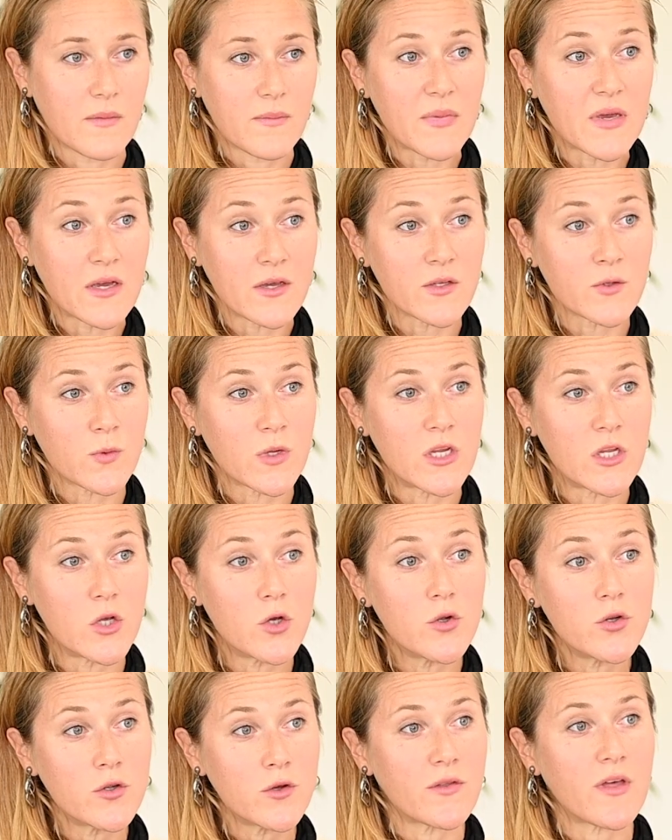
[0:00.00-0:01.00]
Because when
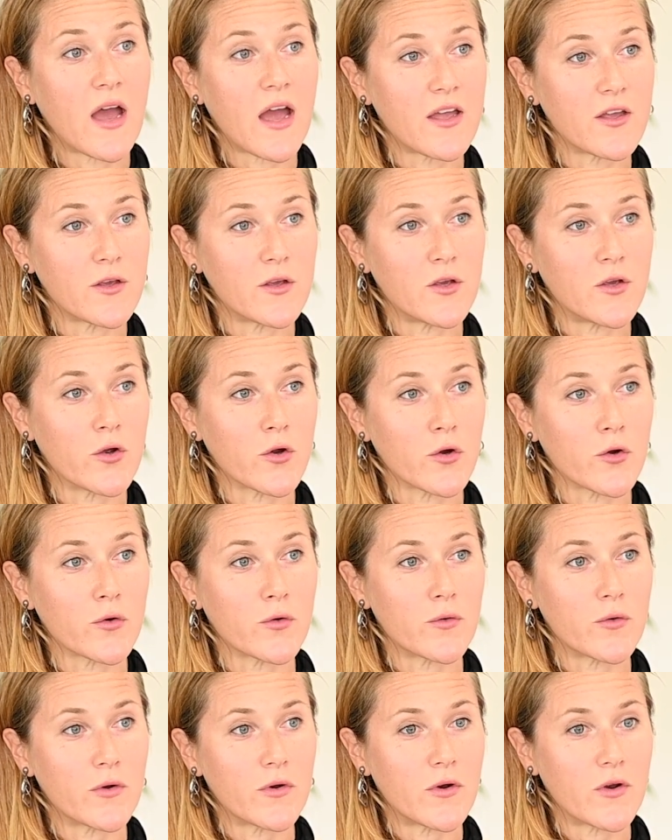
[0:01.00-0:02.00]
you do that,
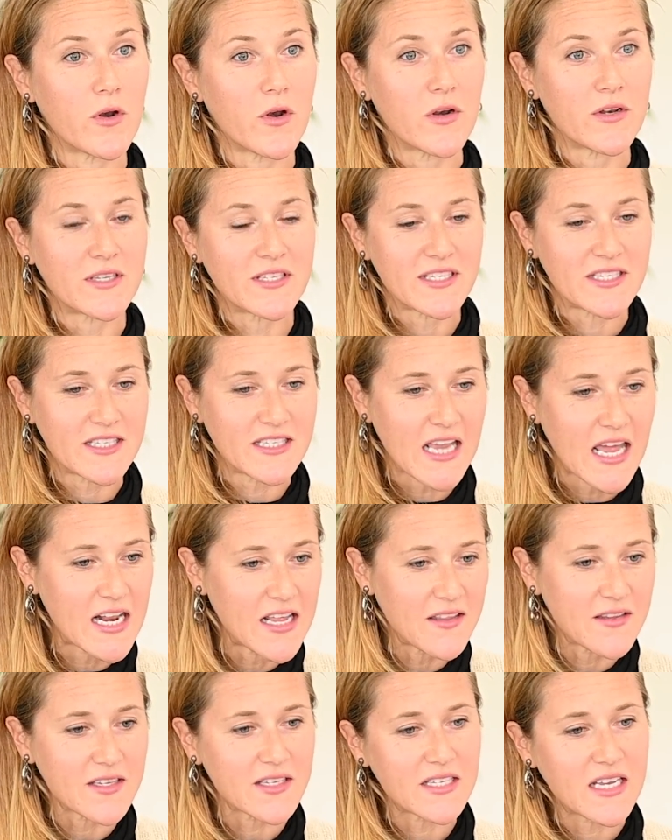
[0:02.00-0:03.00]
you're
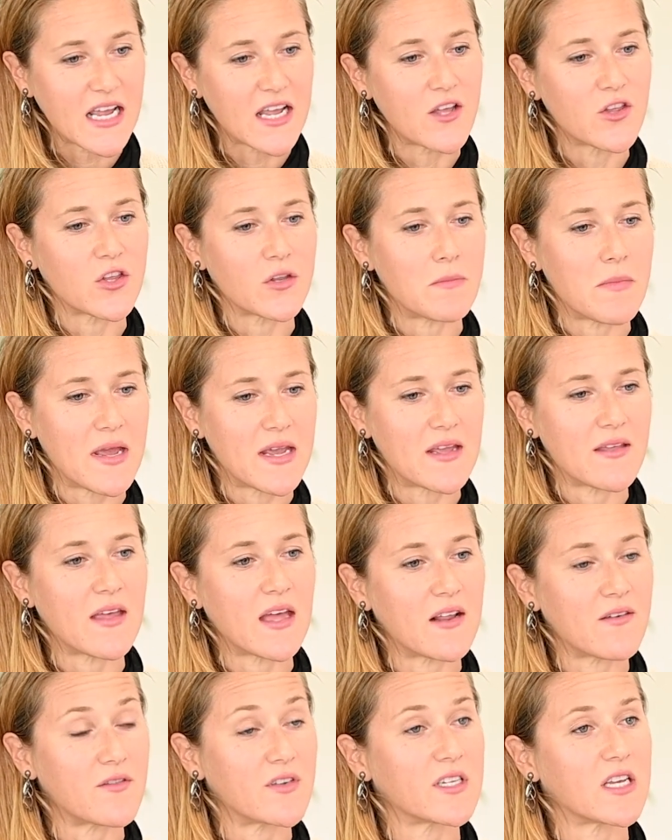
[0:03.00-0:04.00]
setting the stage and making
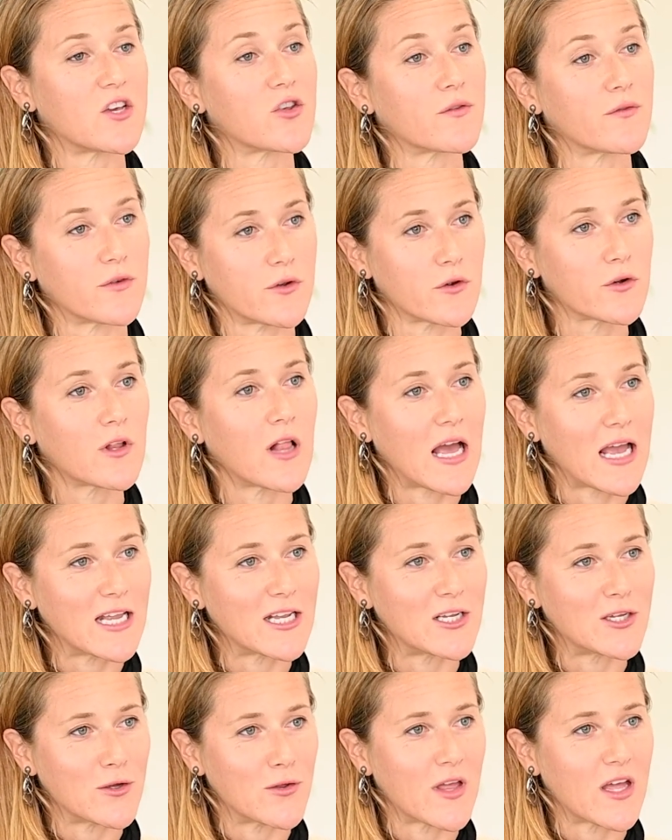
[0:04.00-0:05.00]
that invitation for your
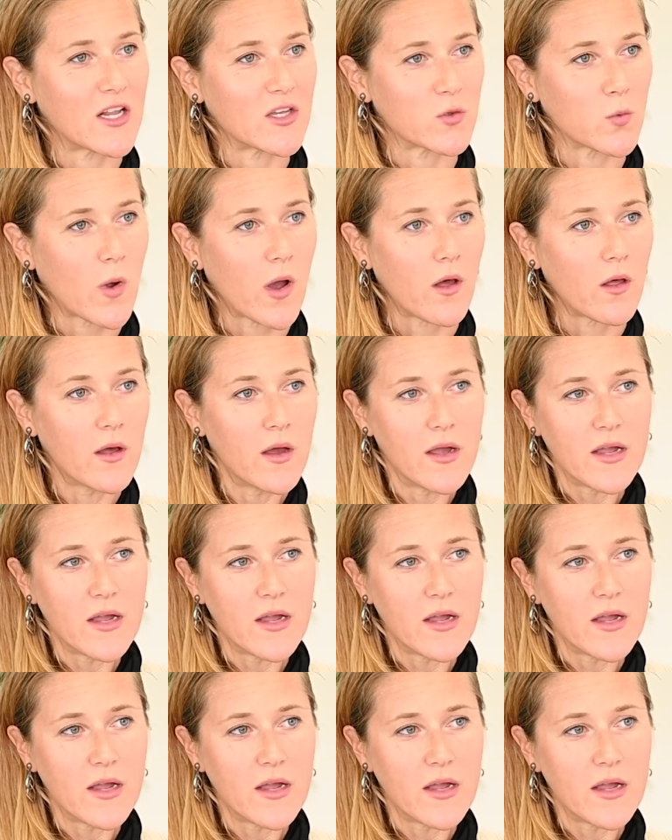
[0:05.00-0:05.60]
client to do that as well.